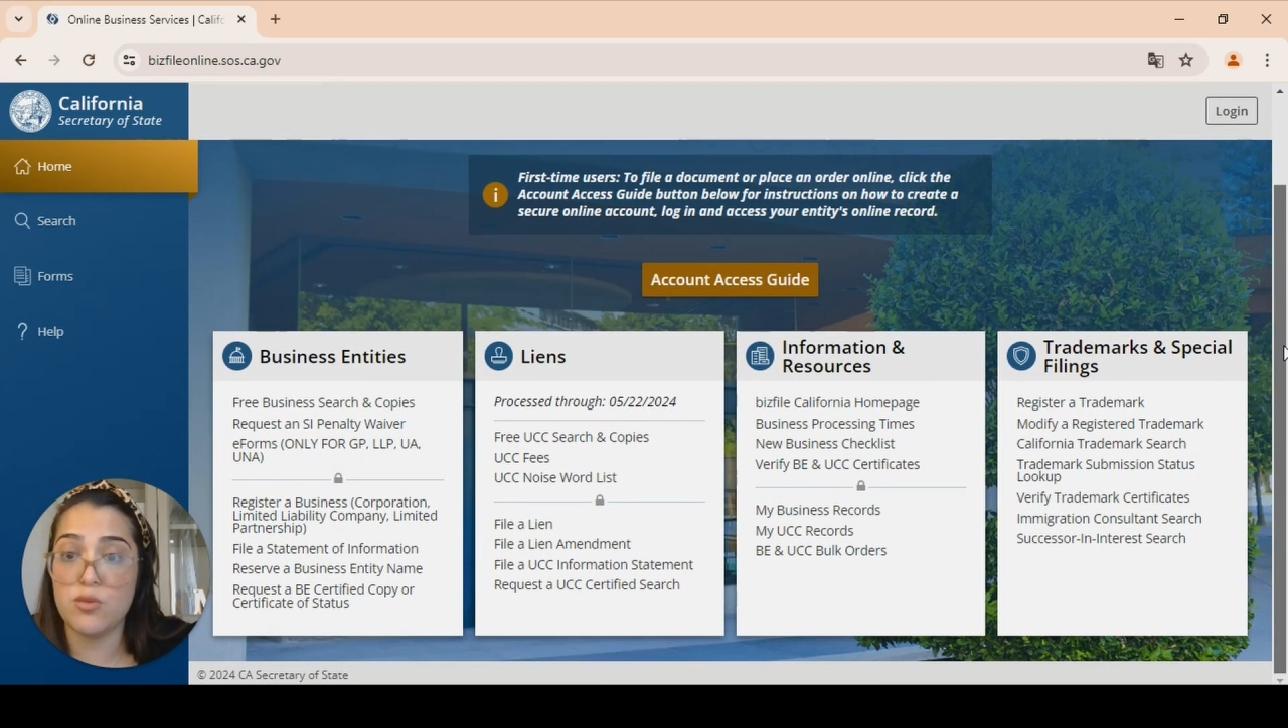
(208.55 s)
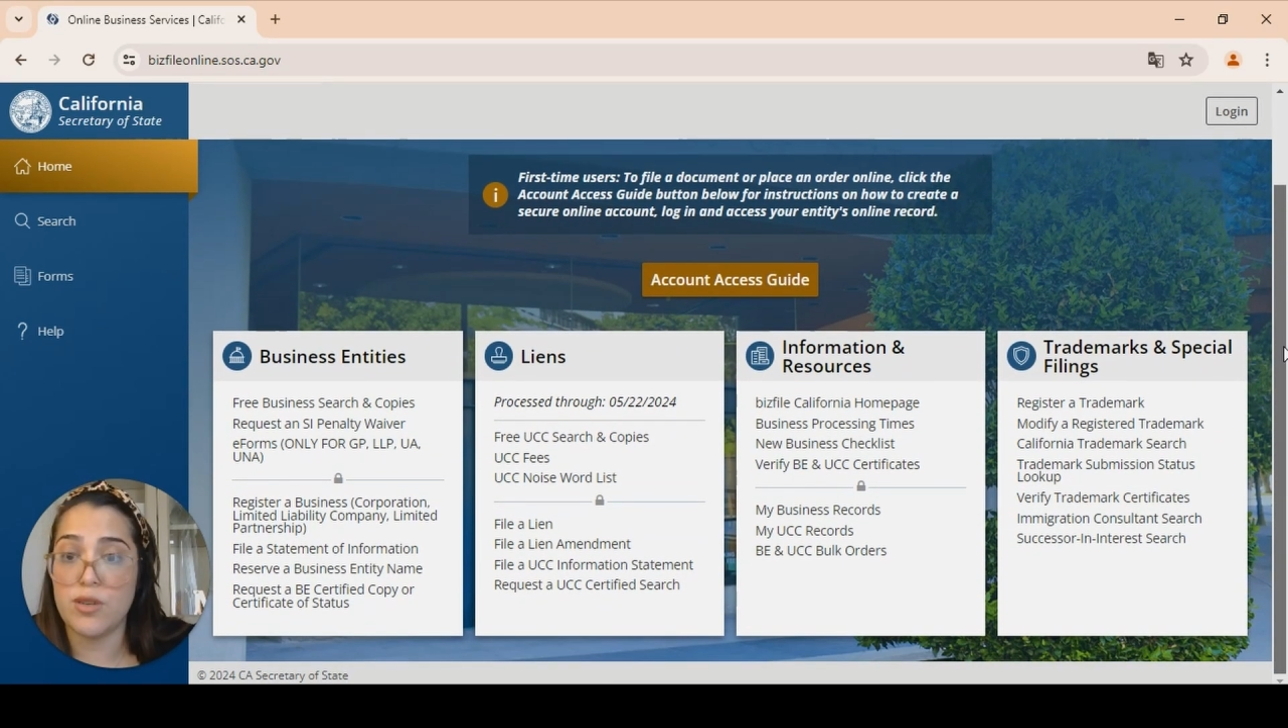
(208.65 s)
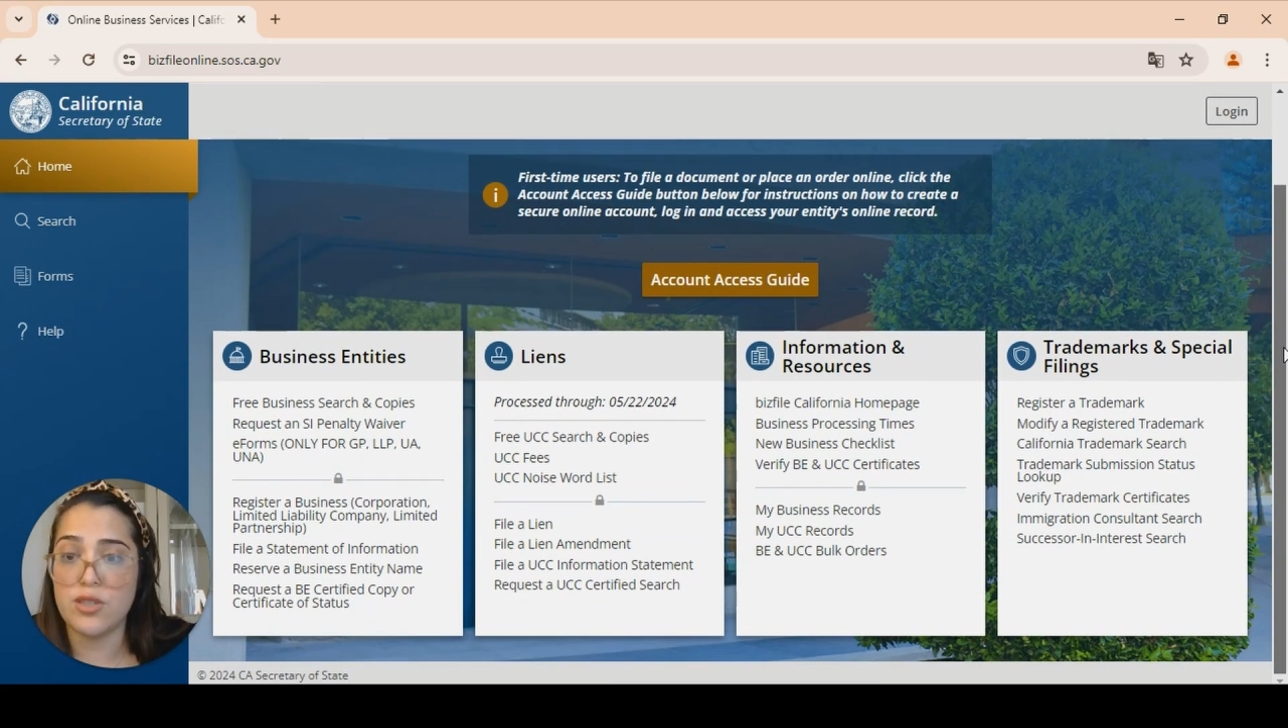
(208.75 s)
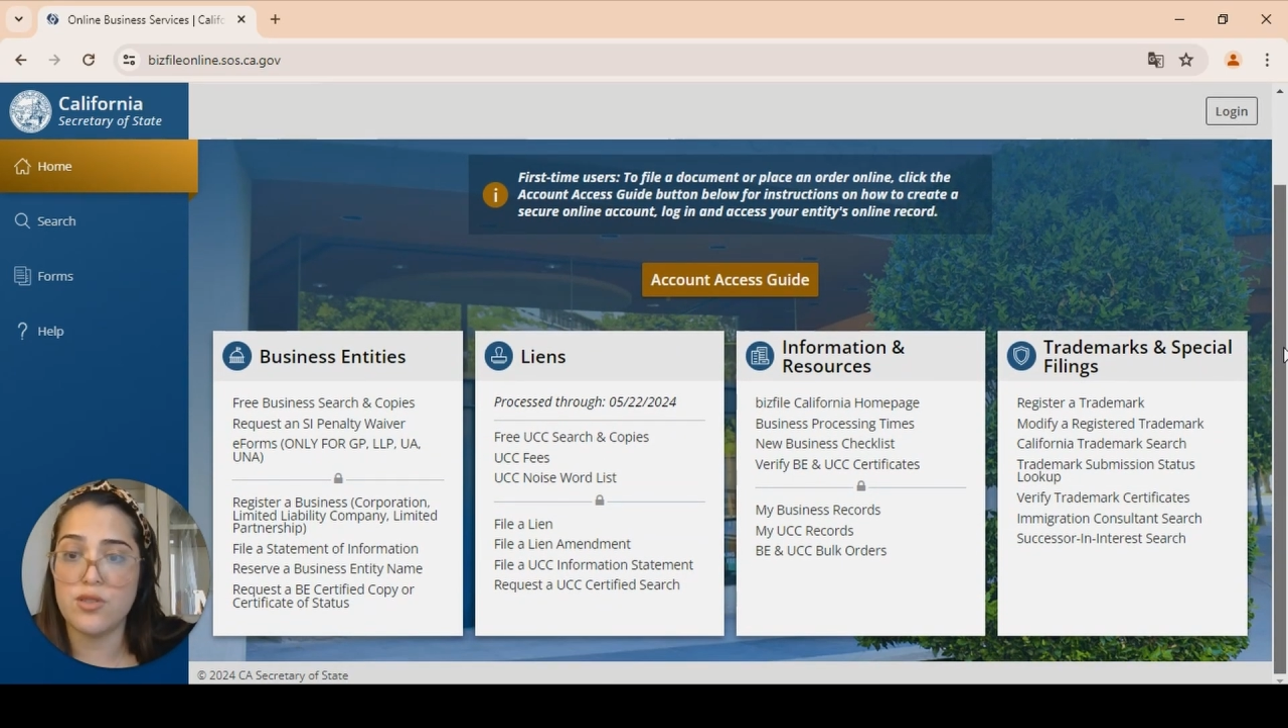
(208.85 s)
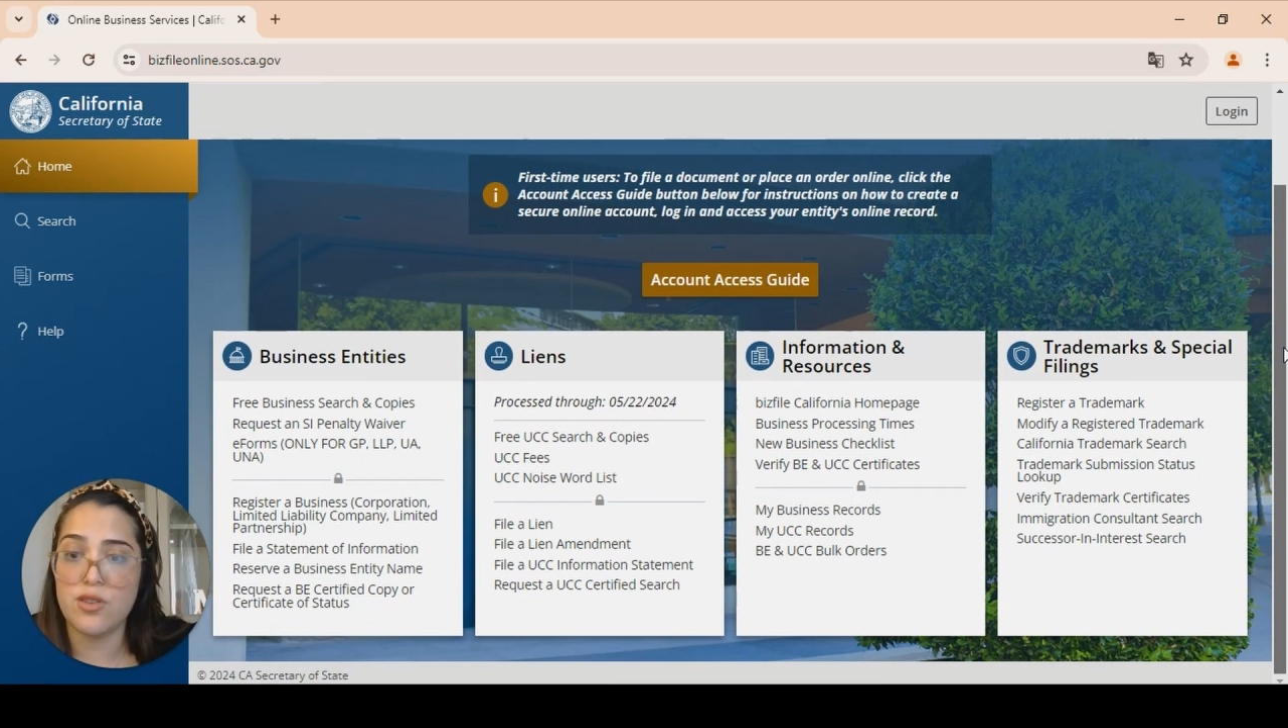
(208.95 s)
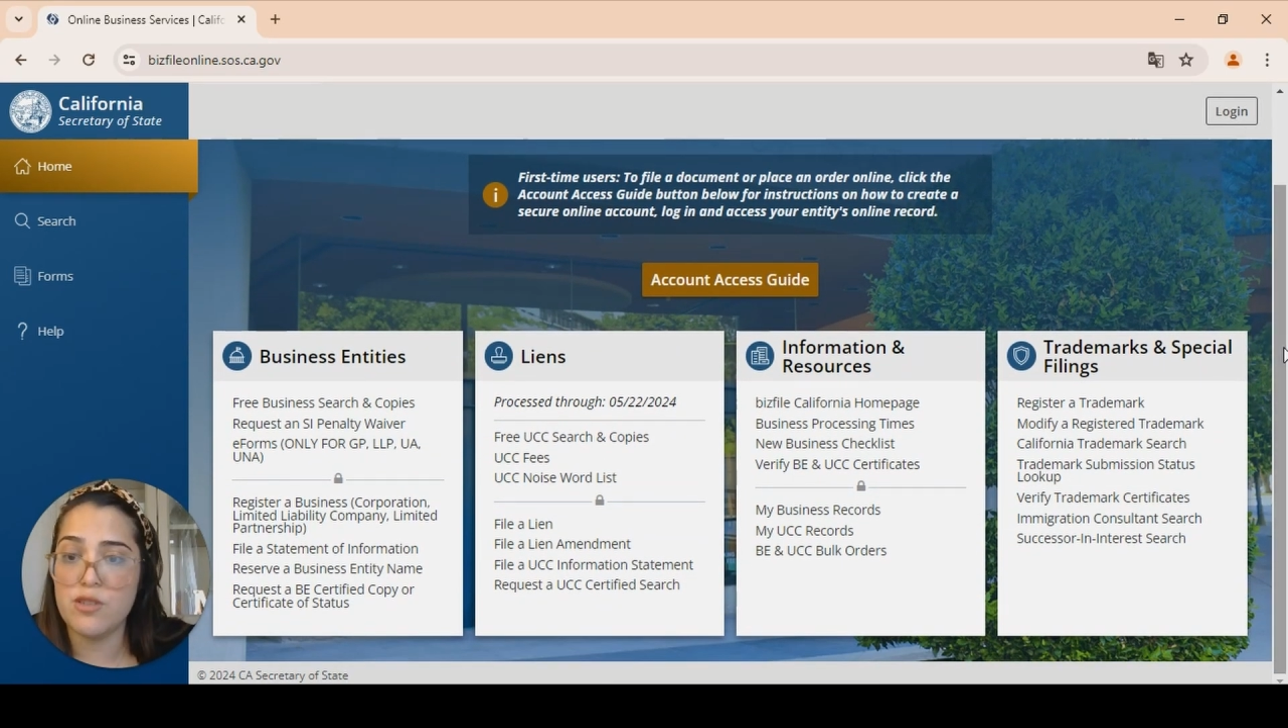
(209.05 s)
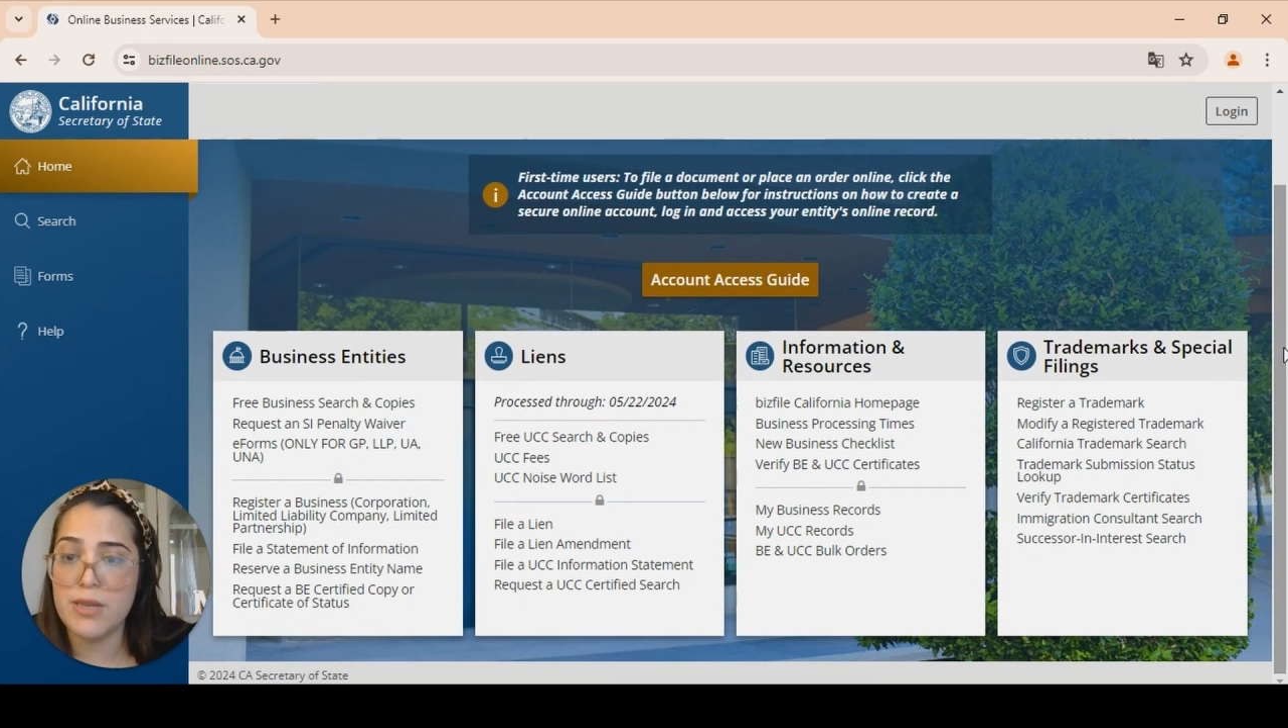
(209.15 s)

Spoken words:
register your